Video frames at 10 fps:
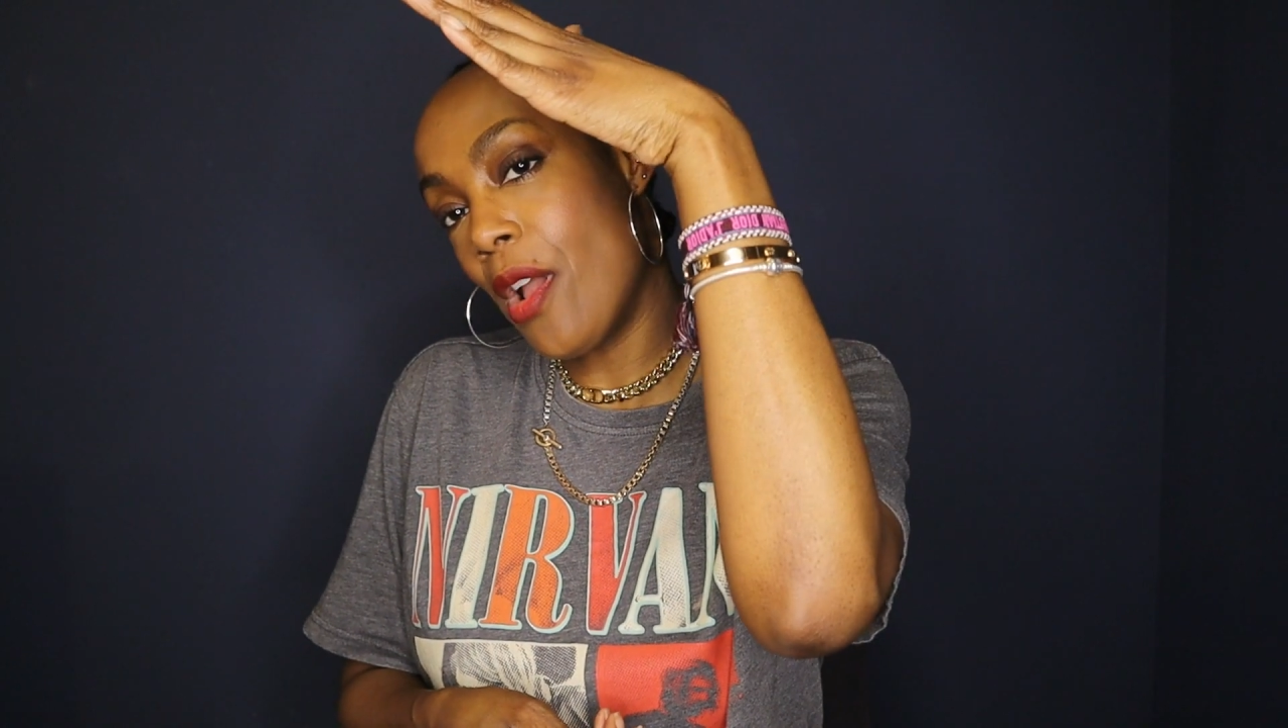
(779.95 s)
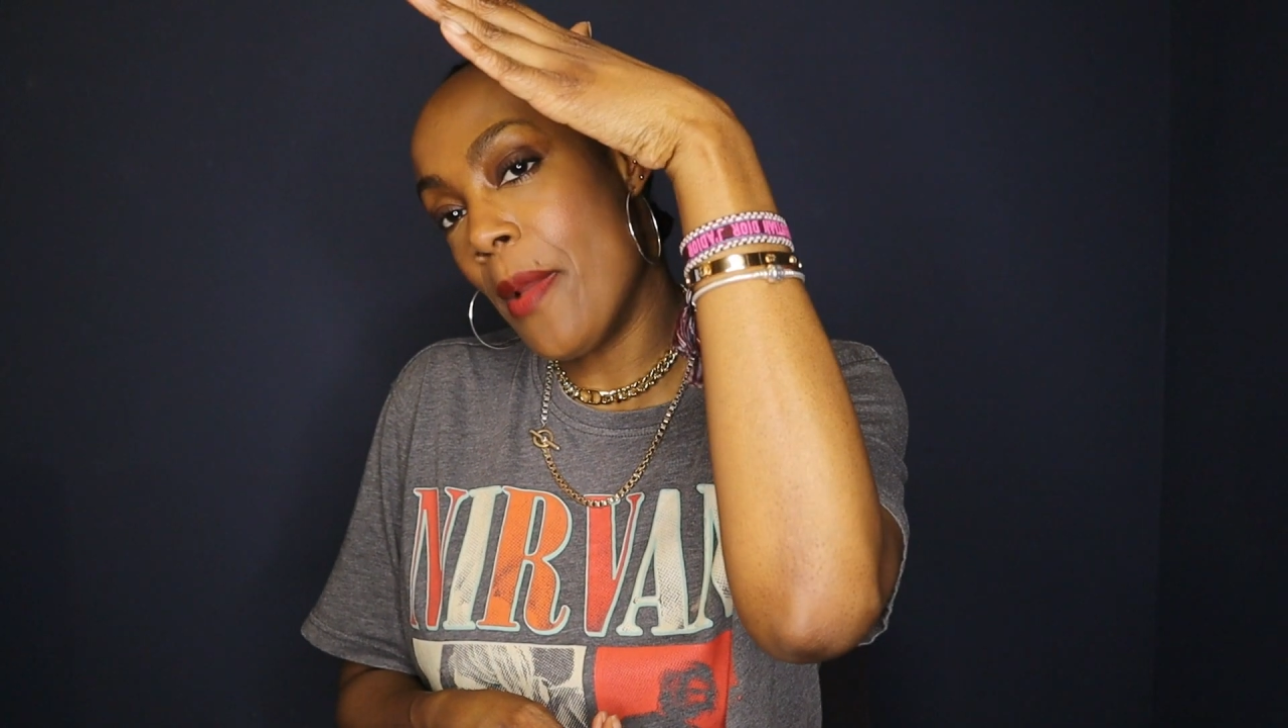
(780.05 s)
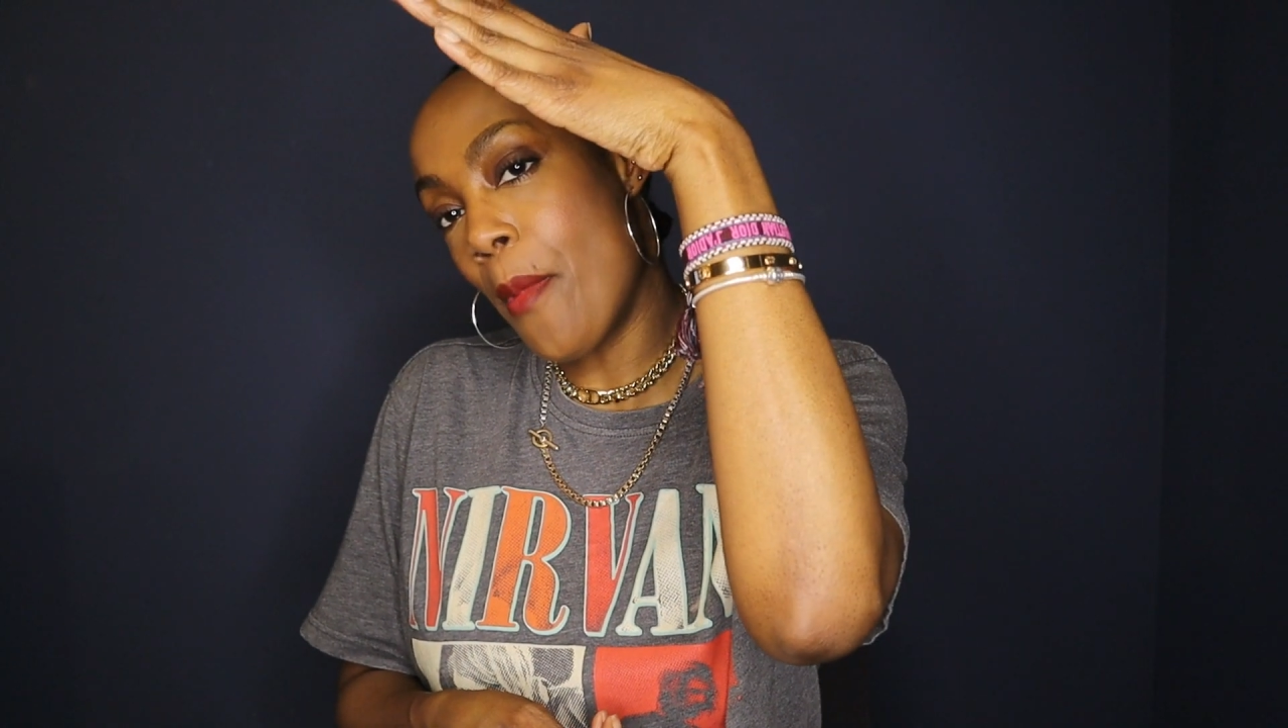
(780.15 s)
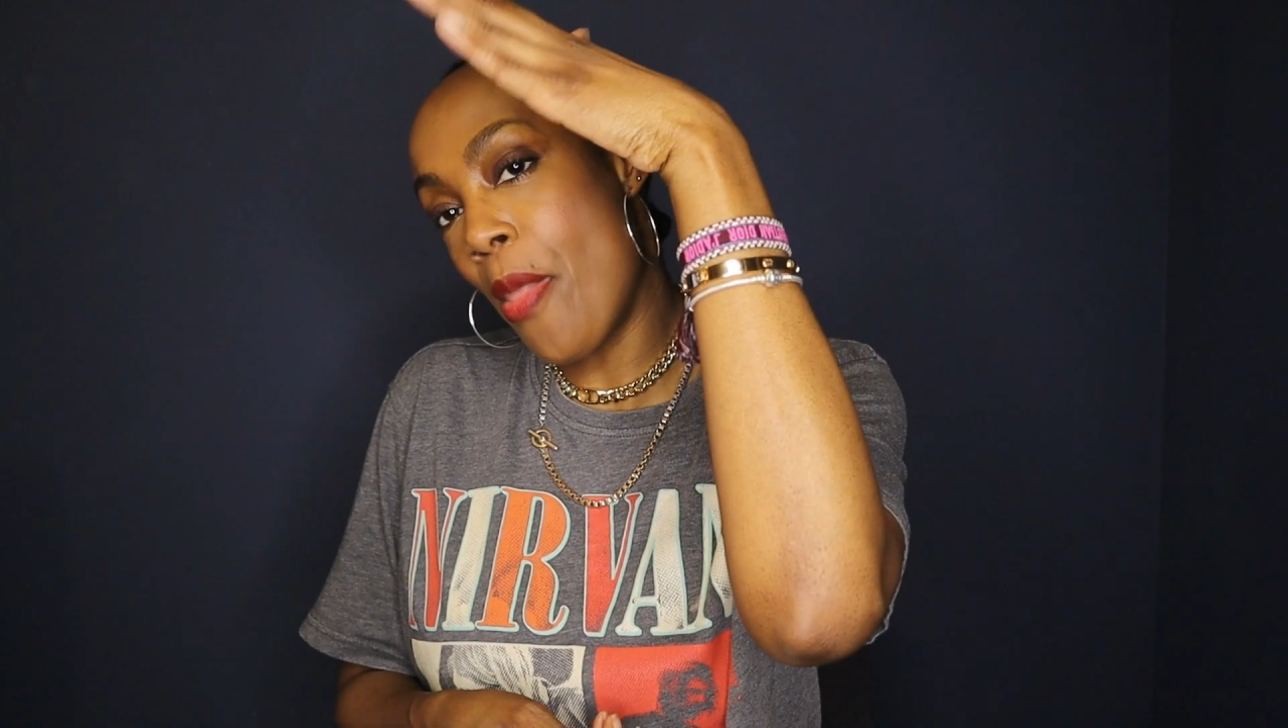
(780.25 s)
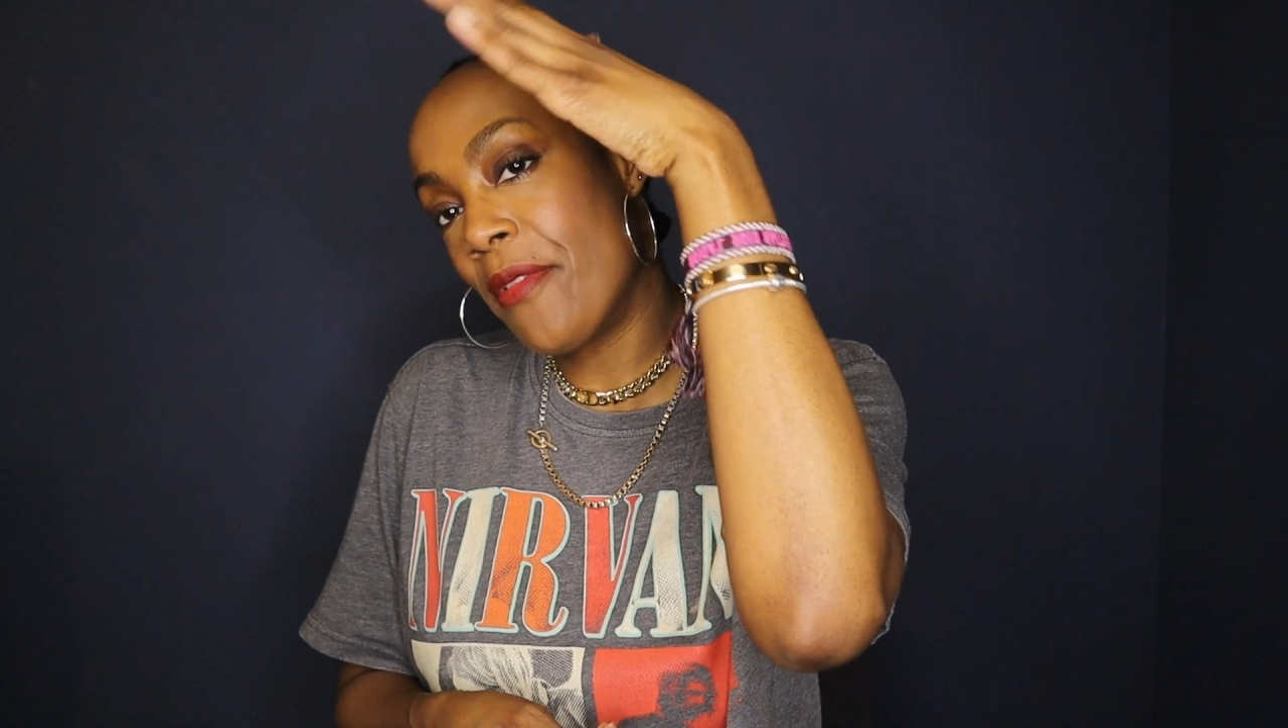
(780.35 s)

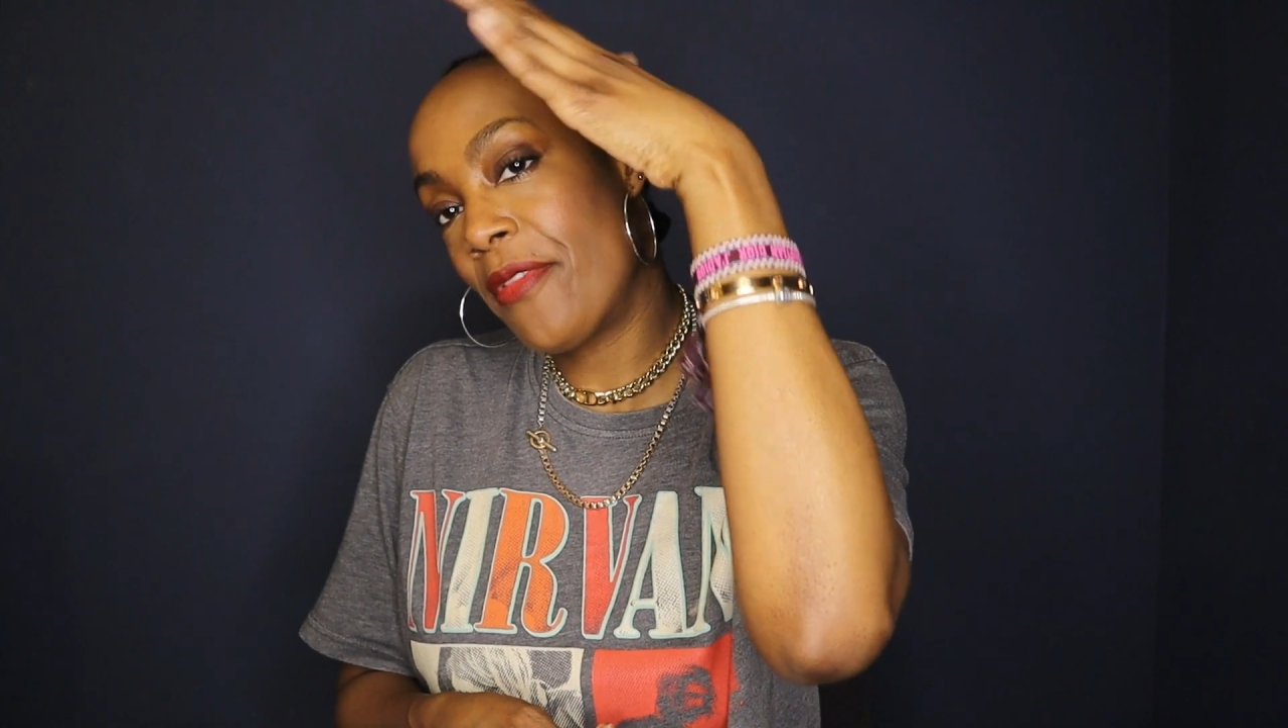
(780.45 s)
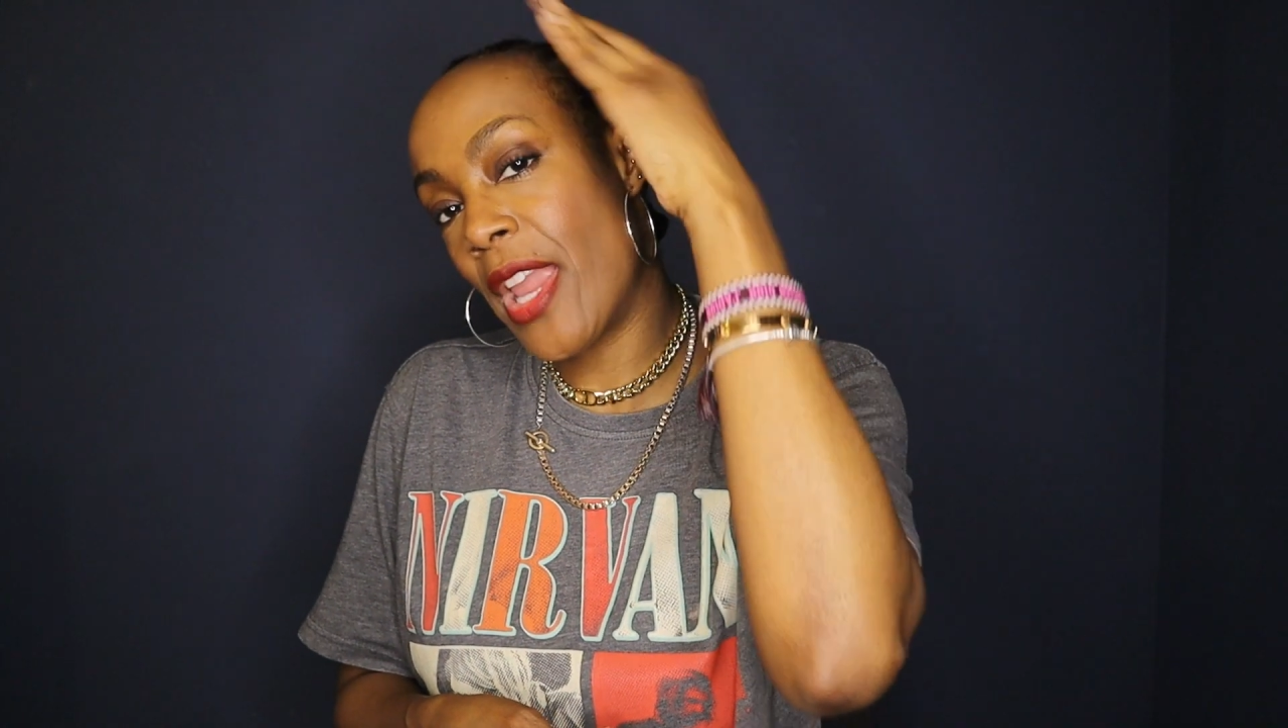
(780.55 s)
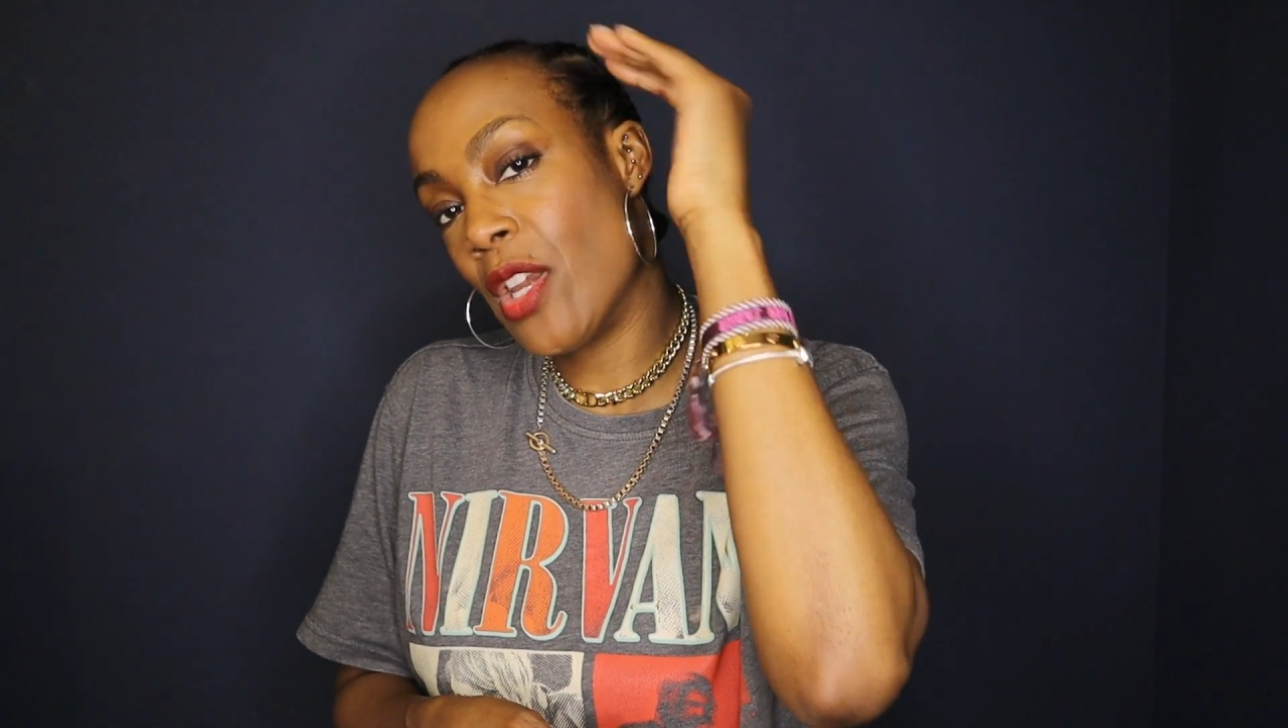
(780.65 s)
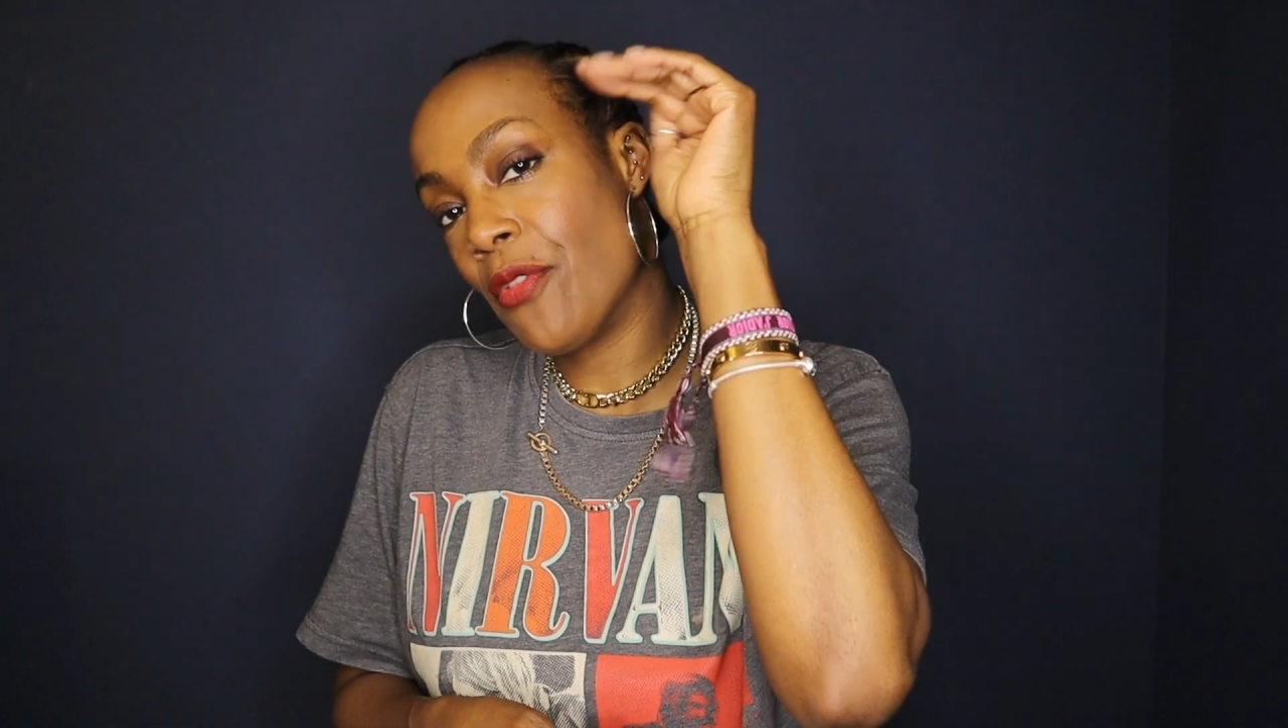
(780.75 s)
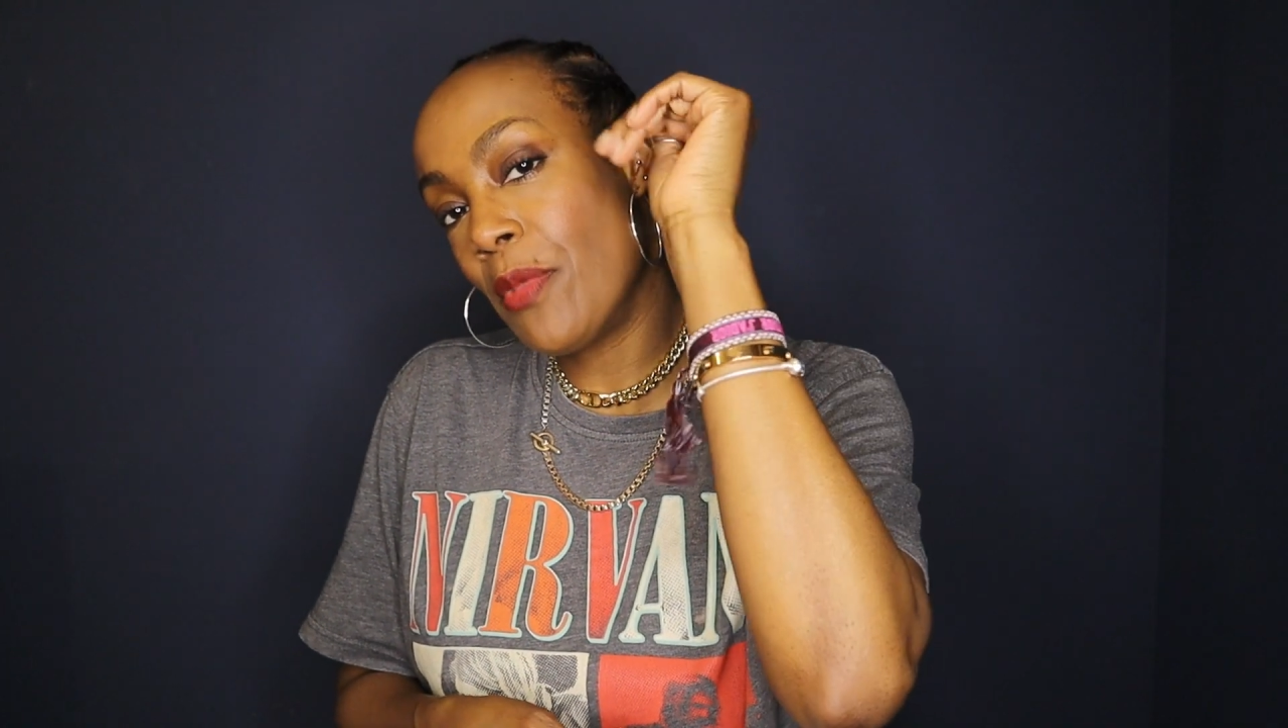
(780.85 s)
on the
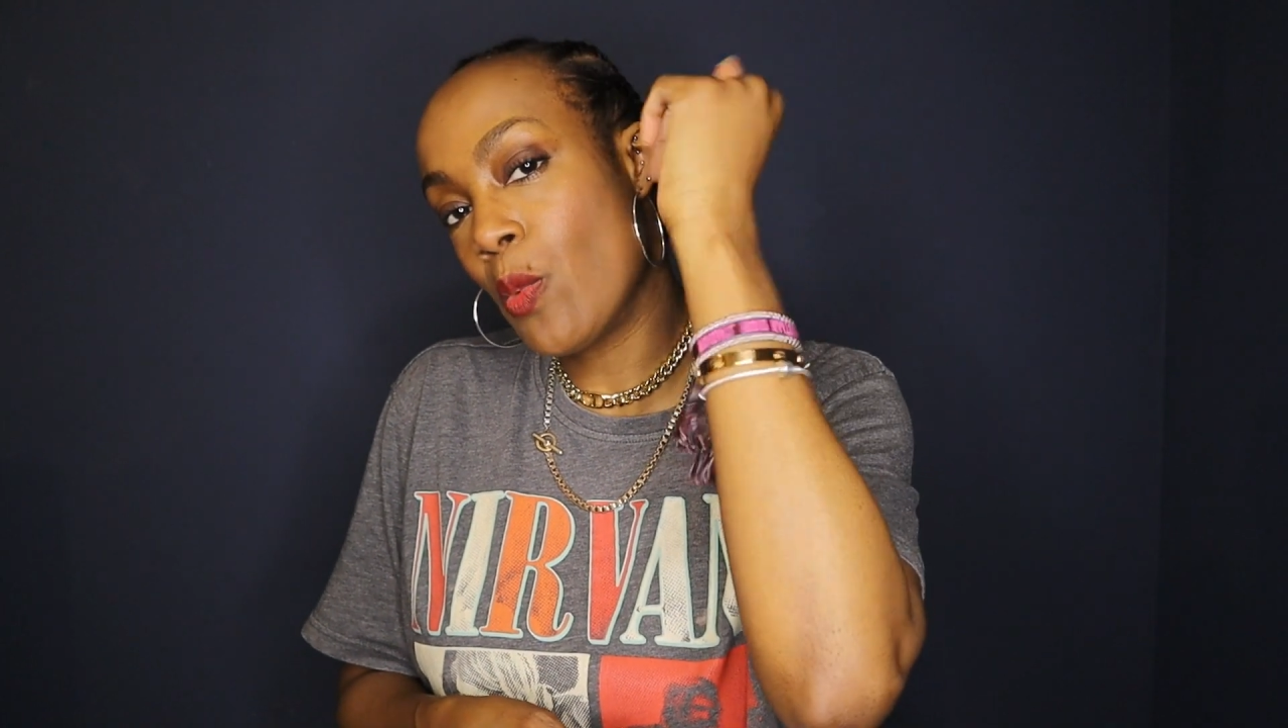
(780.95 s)
vein of me